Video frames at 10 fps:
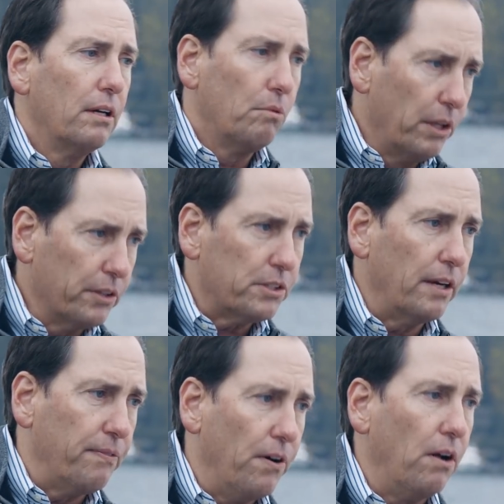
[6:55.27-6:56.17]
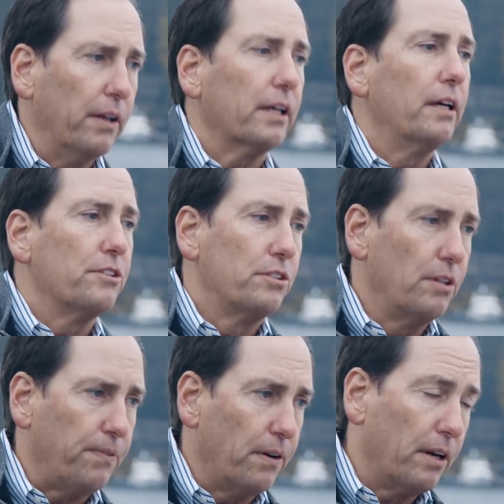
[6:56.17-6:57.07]
Real estate falling is
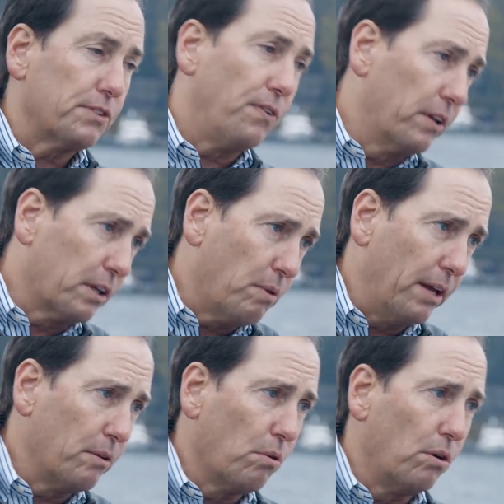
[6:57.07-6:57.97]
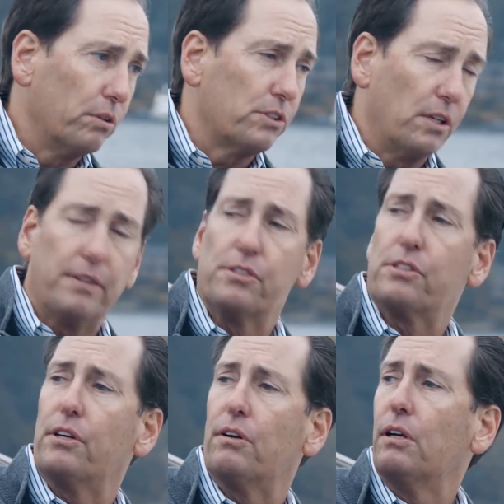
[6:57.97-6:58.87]
different, and it's falling around the world, it's not
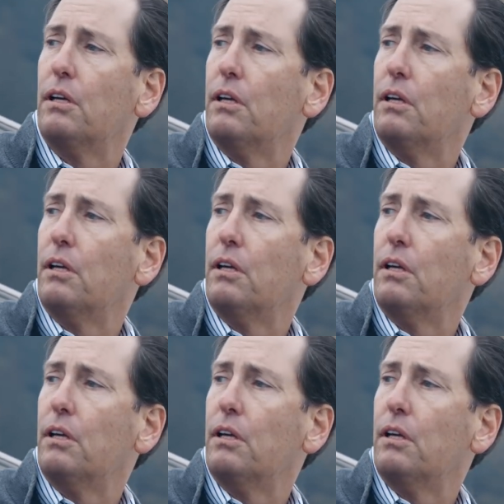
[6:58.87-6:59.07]
just here.